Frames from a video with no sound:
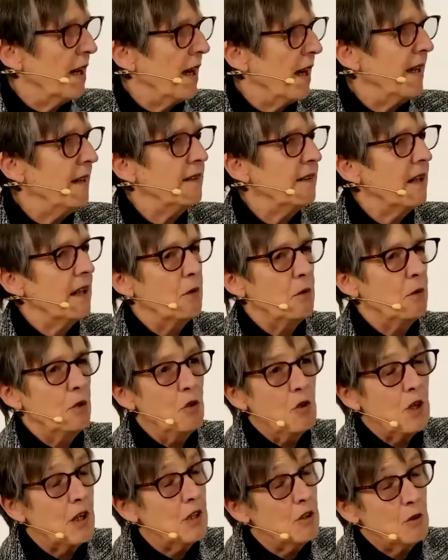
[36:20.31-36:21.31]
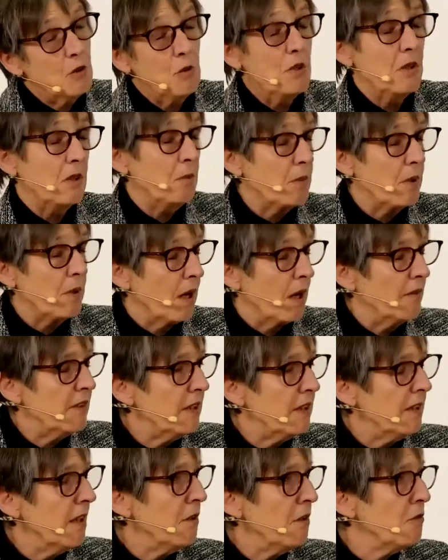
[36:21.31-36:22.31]
And you can do it in
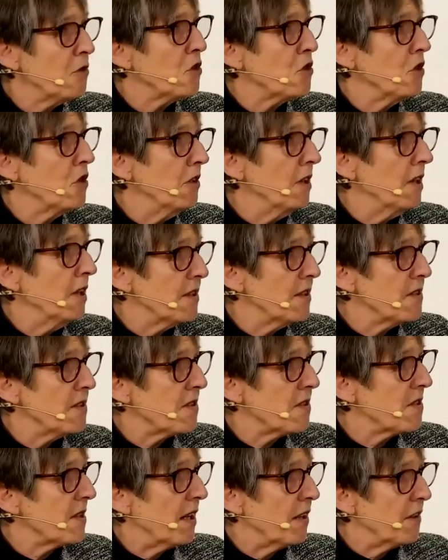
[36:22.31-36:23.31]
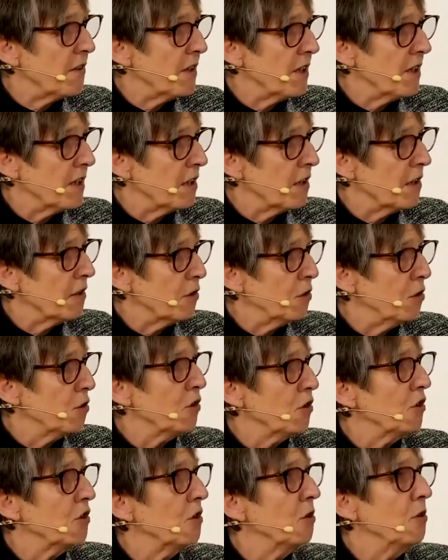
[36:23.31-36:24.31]
private life. Journalists, I think,
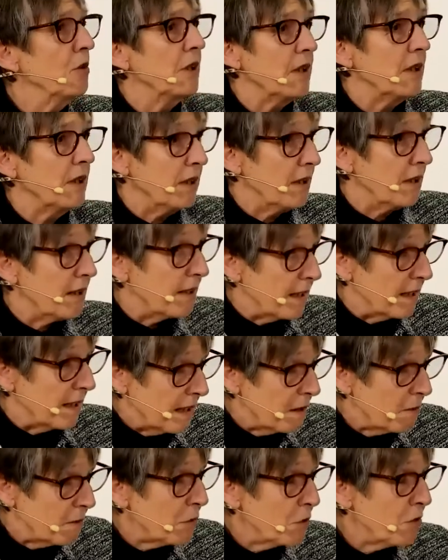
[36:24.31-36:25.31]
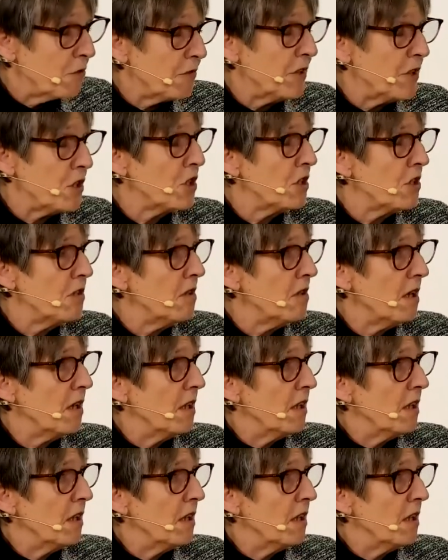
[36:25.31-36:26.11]
could do it in their profession.